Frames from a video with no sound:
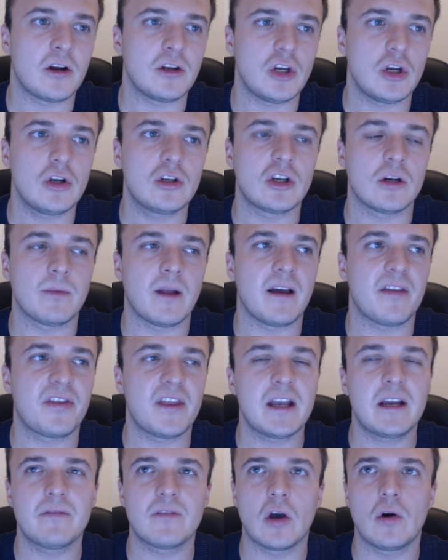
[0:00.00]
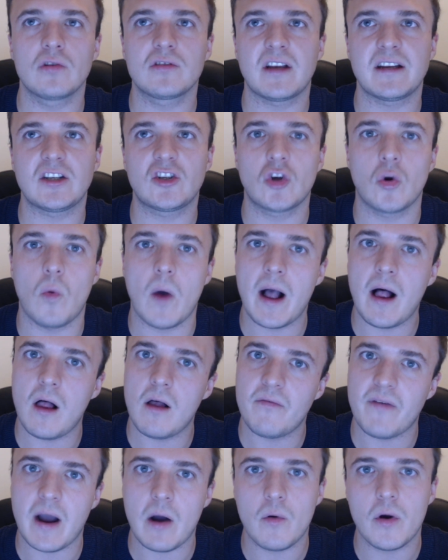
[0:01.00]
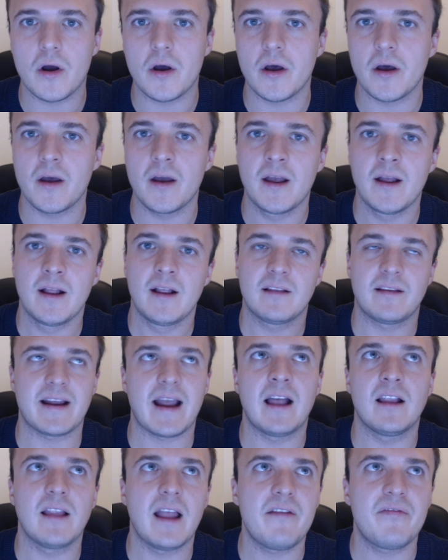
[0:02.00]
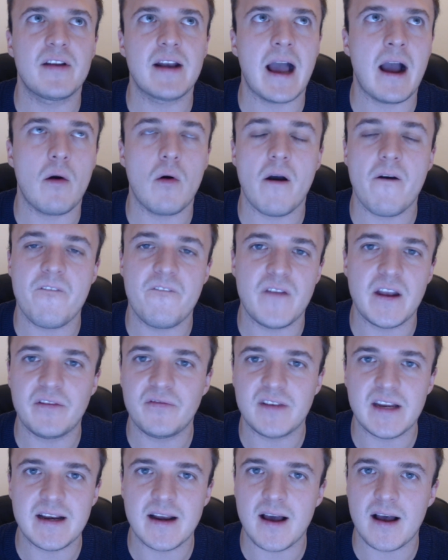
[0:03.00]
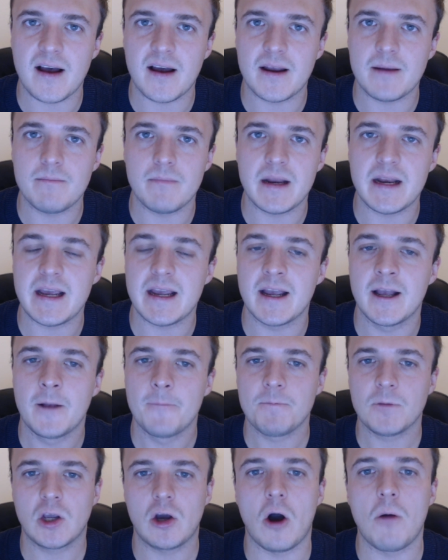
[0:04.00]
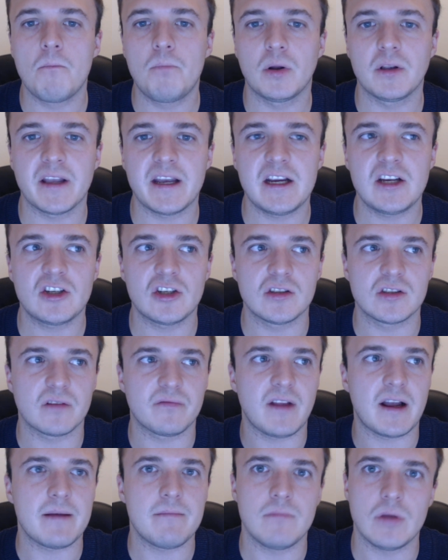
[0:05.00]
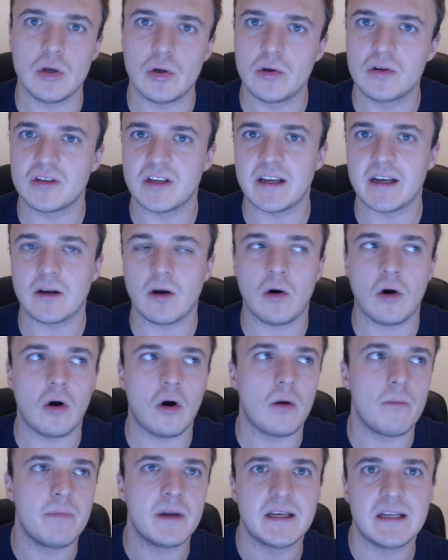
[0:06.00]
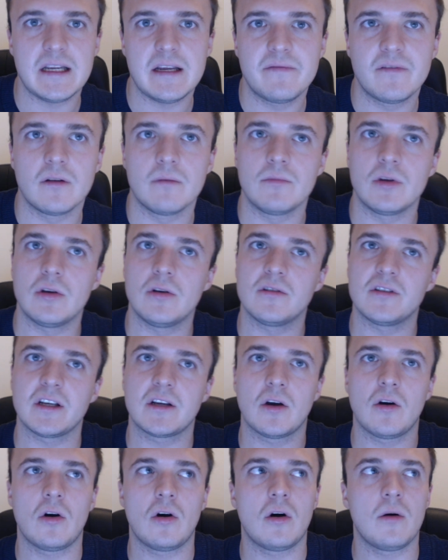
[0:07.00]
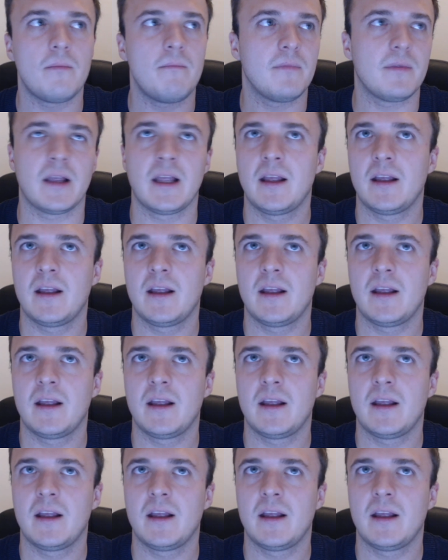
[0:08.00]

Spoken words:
it on YouTube. Like think of those like 12-hour, like 11-hour, 59-minute compilations of like music or medieval music or